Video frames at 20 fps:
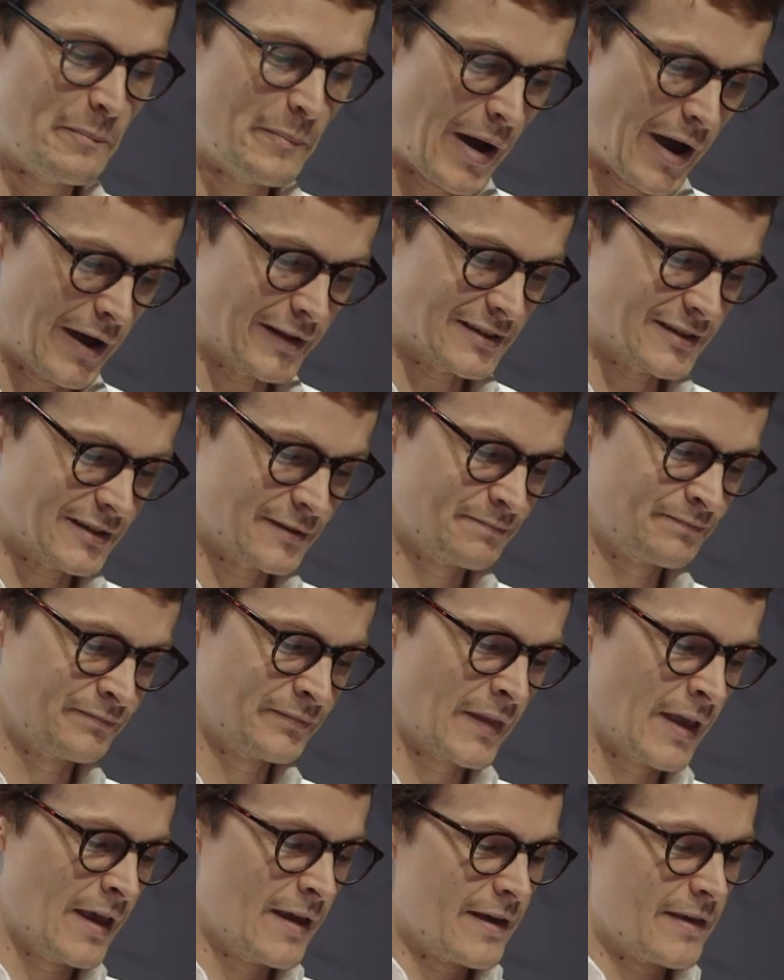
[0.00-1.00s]
But
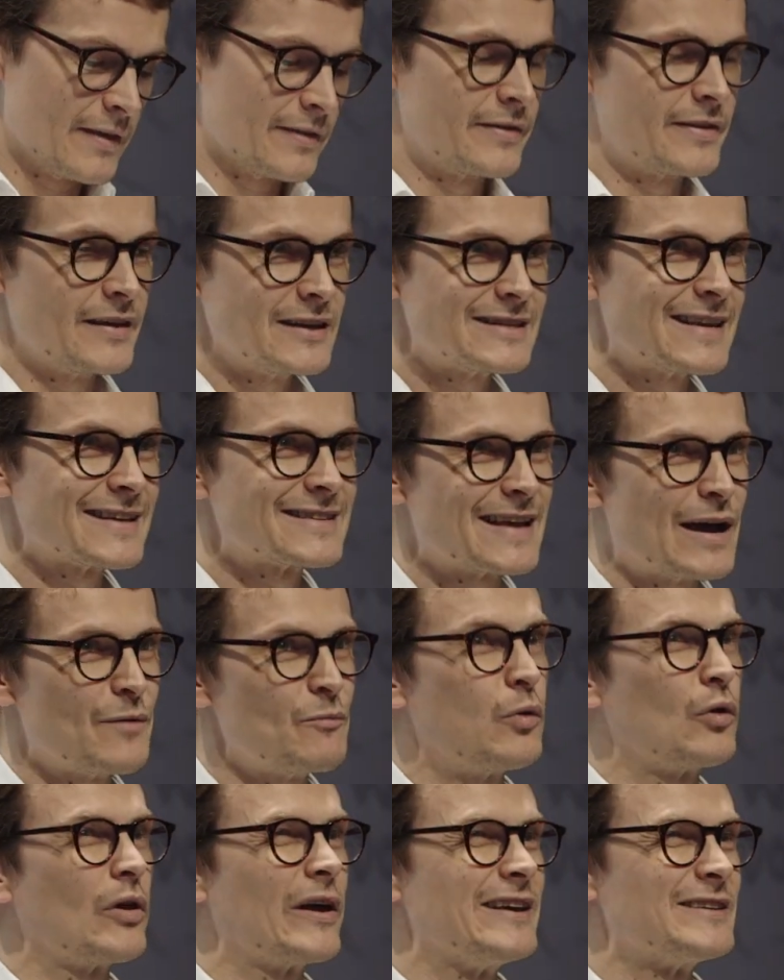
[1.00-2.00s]
this
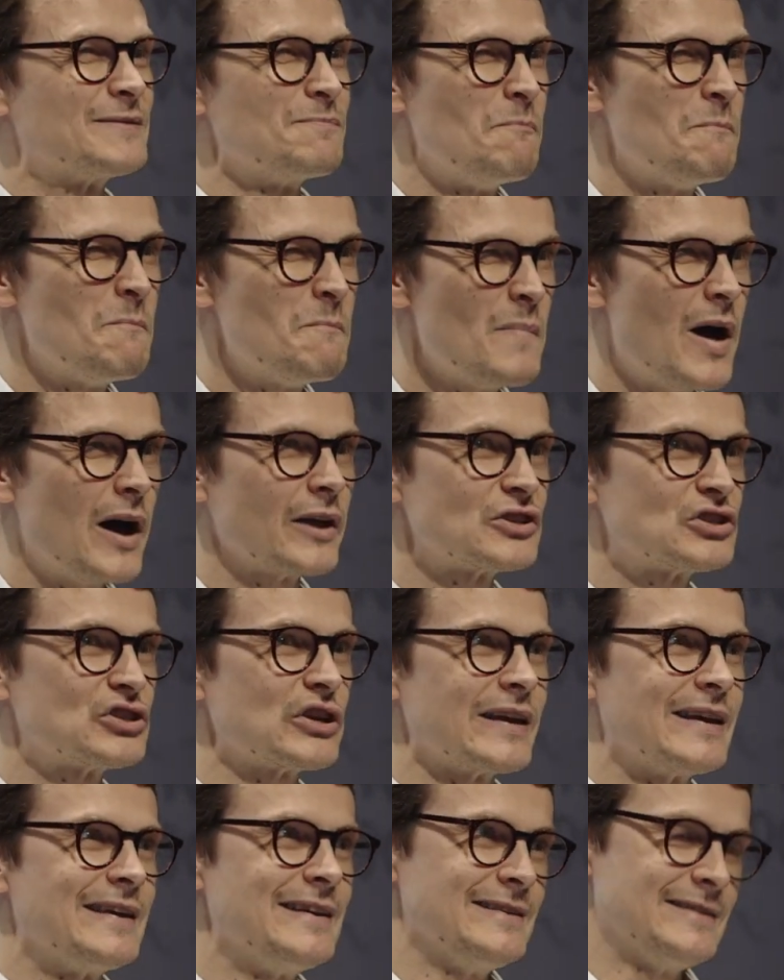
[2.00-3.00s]
example is
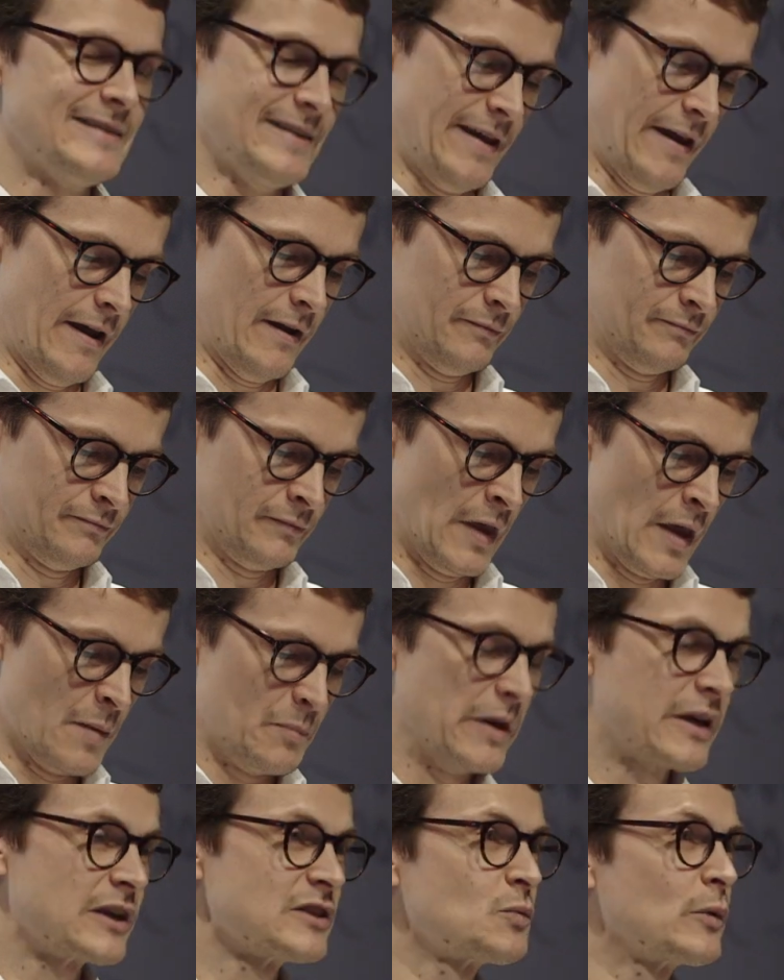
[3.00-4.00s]
much easier
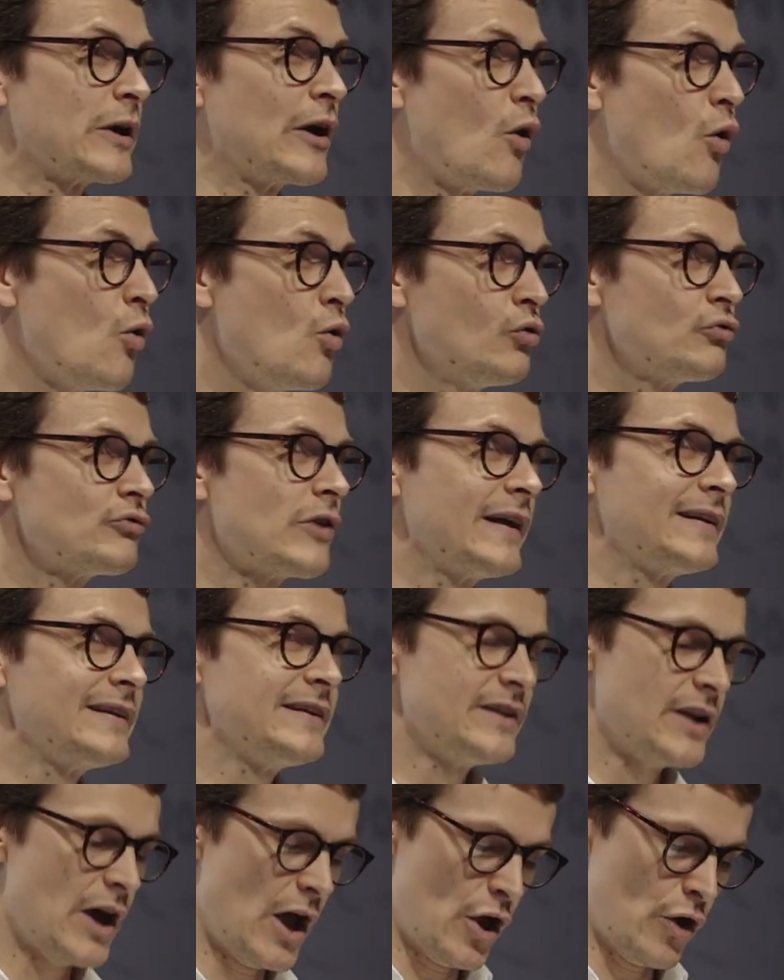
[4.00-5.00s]
because we
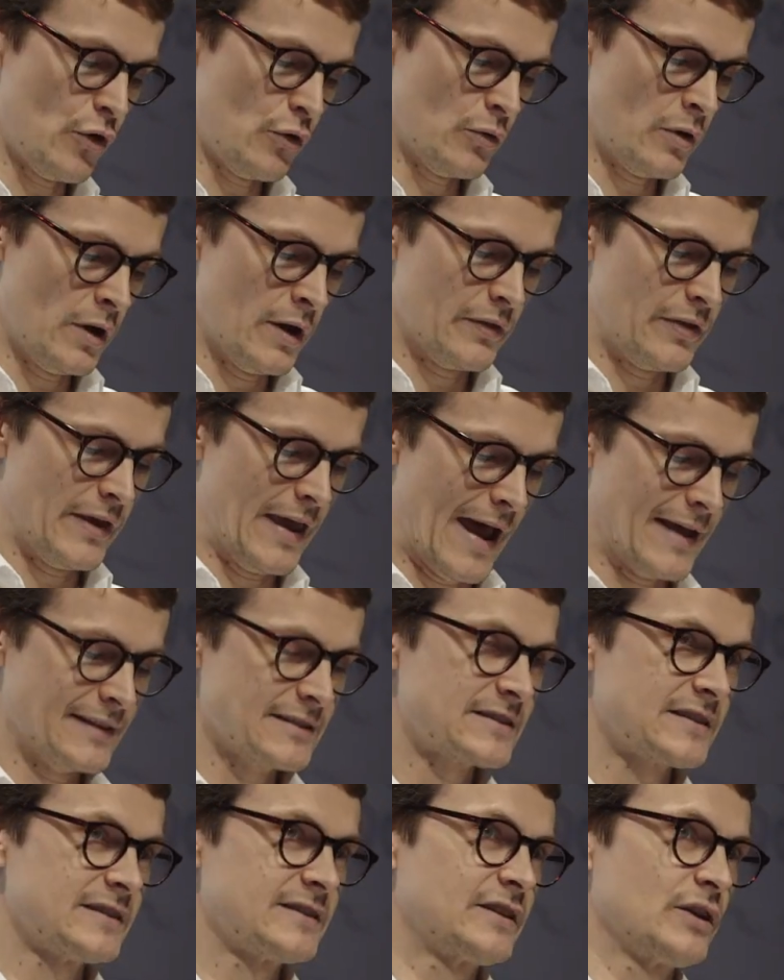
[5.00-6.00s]
already know the
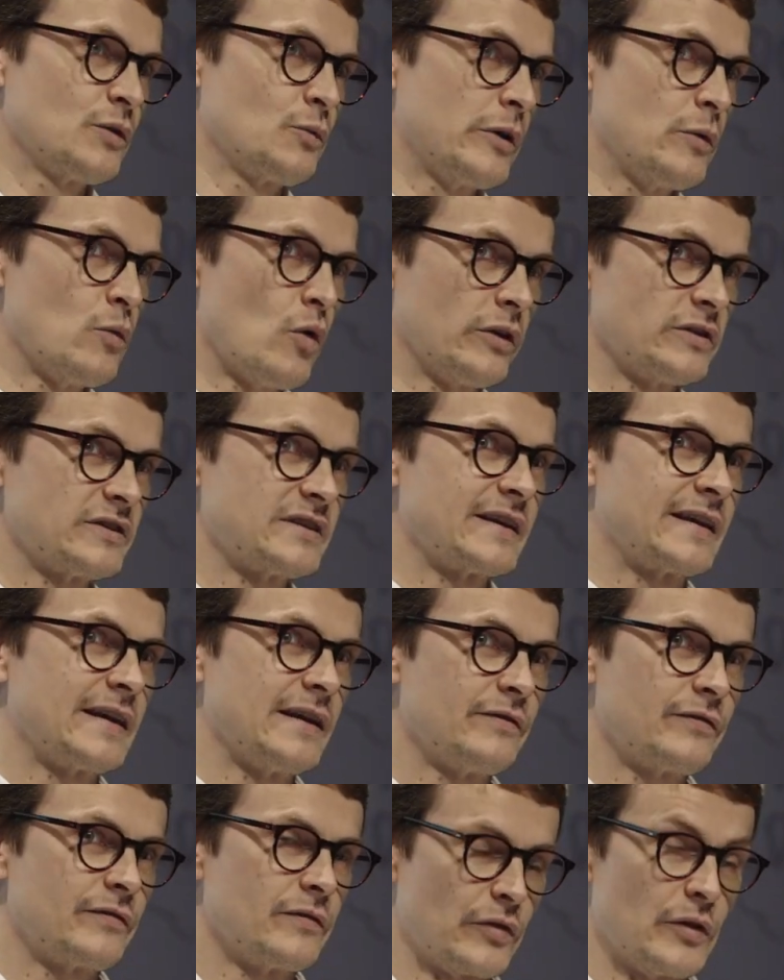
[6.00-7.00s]
answers that we want to
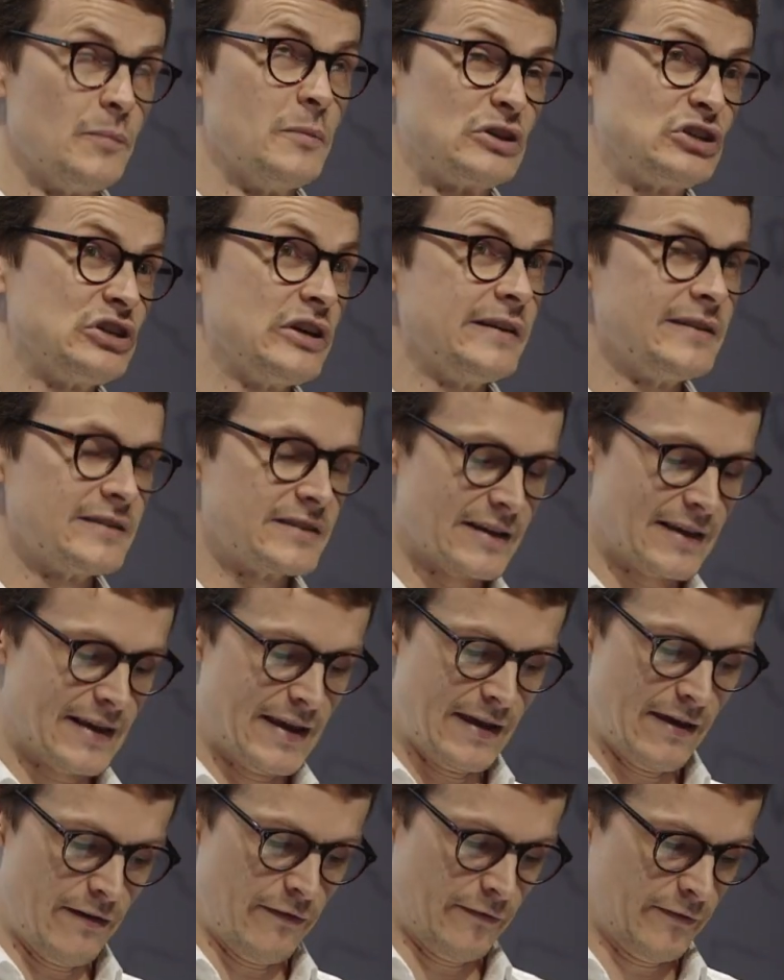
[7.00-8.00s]
give the machine to
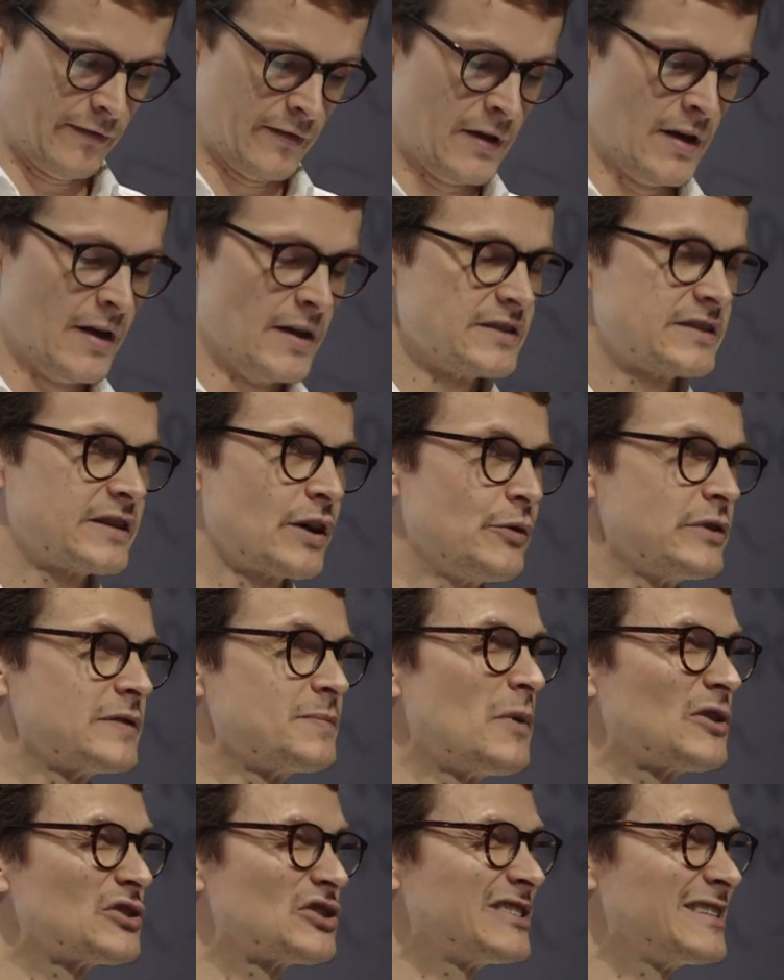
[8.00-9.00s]
give so
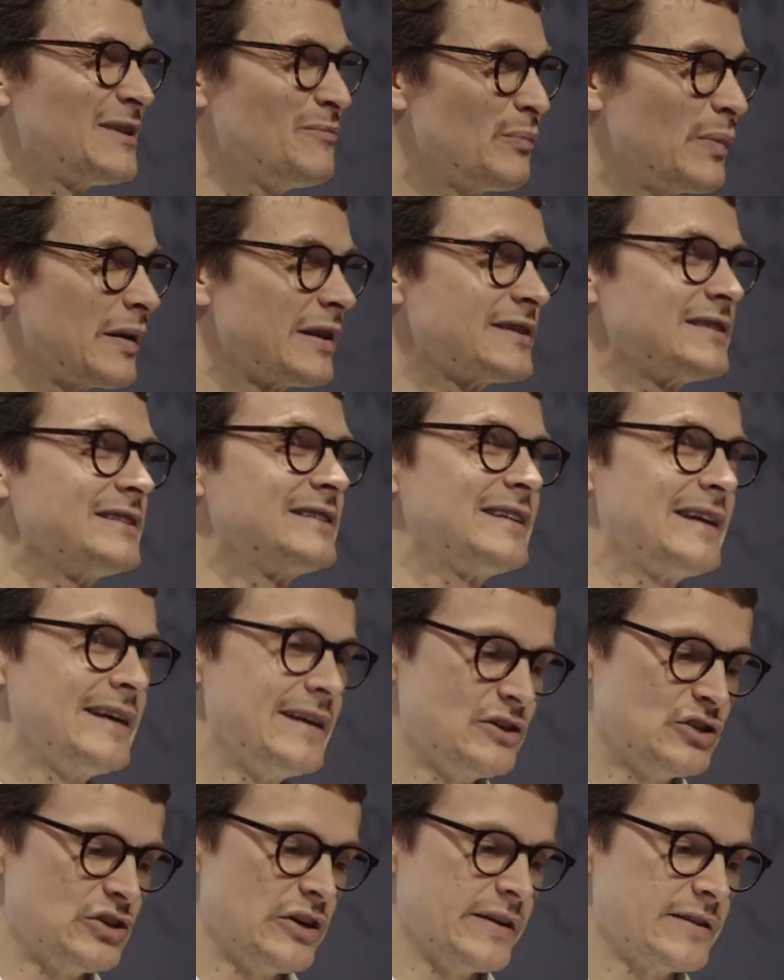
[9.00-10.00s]
it's much simpler to
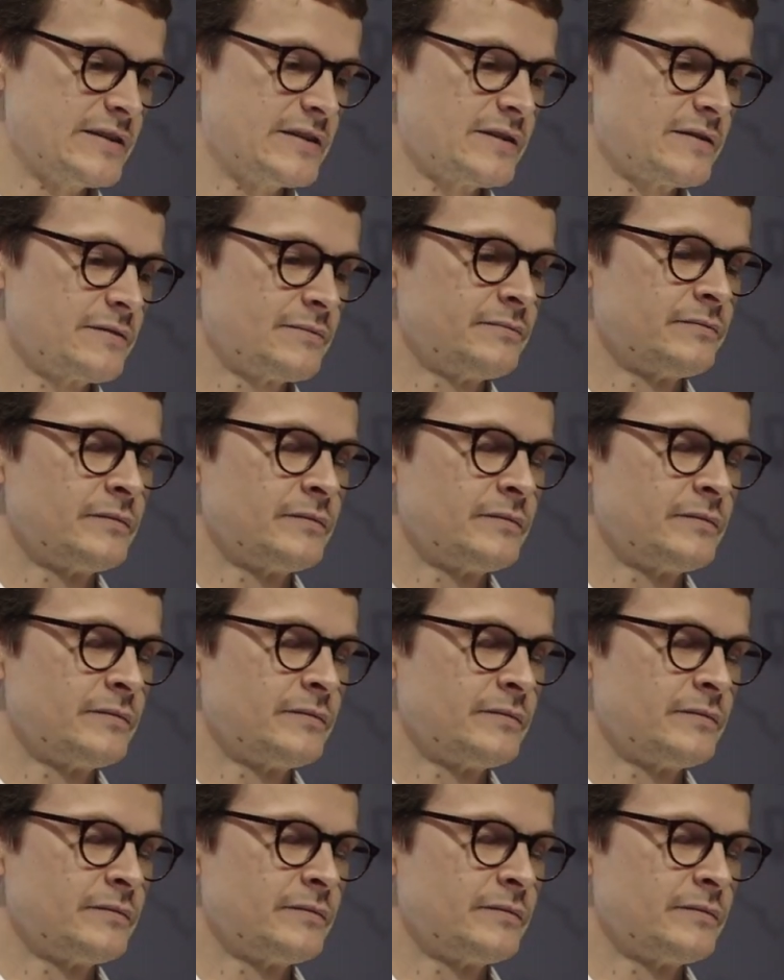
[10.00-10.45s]
teach it.